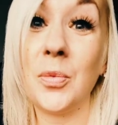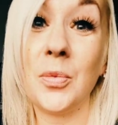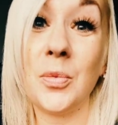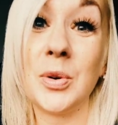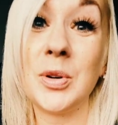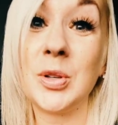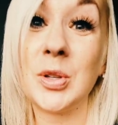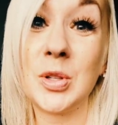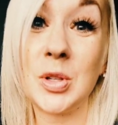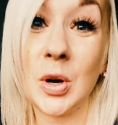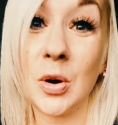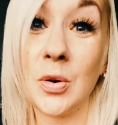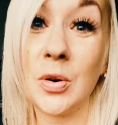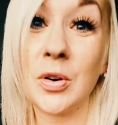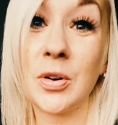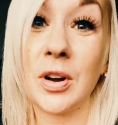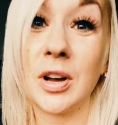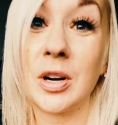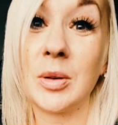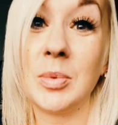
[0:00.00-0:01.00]
was so
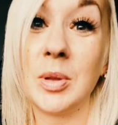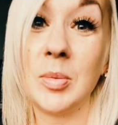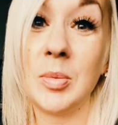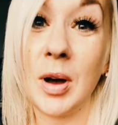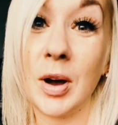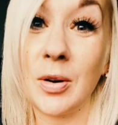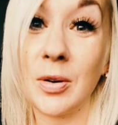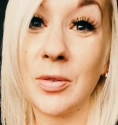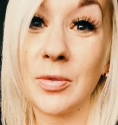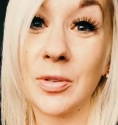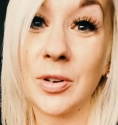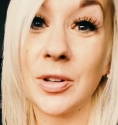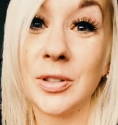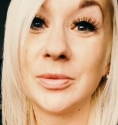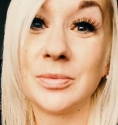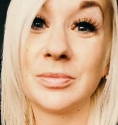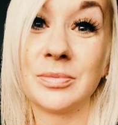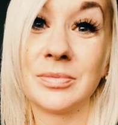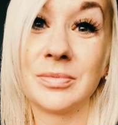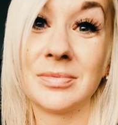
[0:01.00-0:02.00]
incredibly
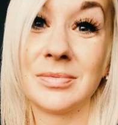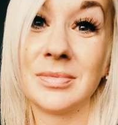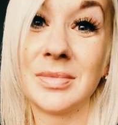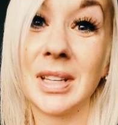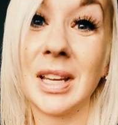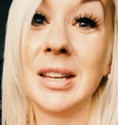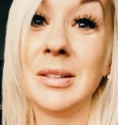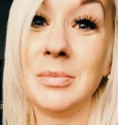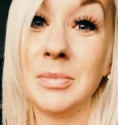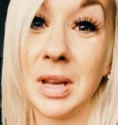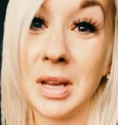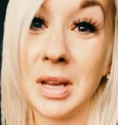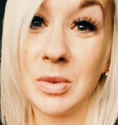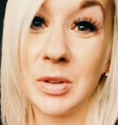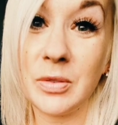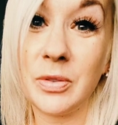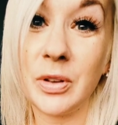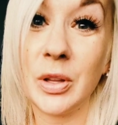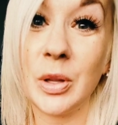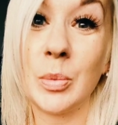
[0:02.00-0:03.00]
powerful and me
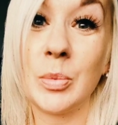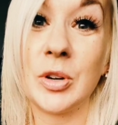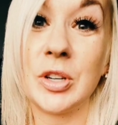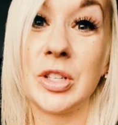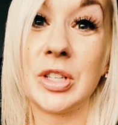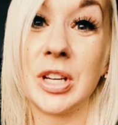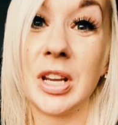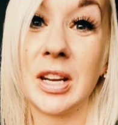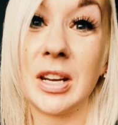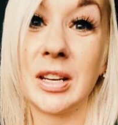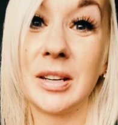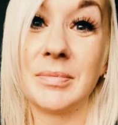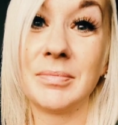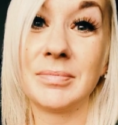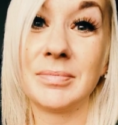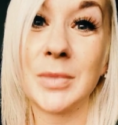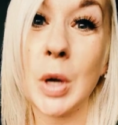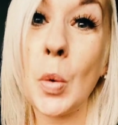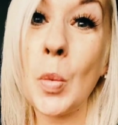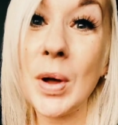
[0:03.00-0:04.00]
feel appreciated.
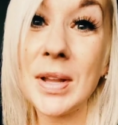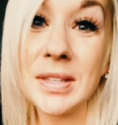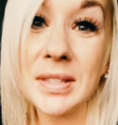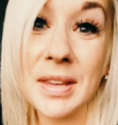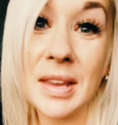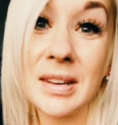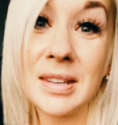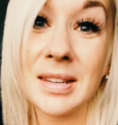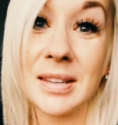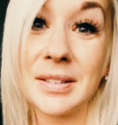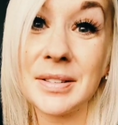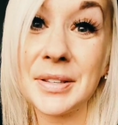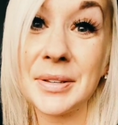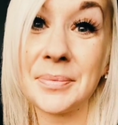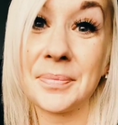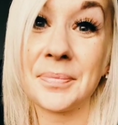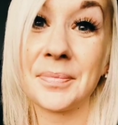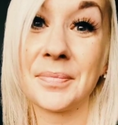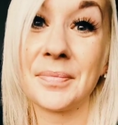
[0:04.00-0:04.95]
One sentence.